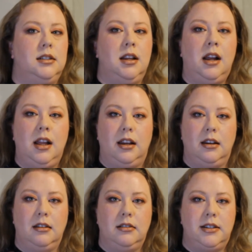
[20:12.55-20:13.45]
done,
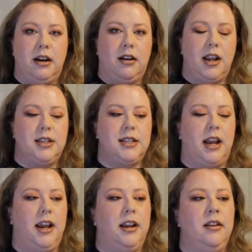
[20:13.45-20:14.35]
dare I
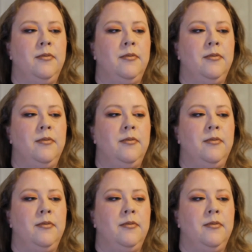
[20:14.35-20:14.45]
say.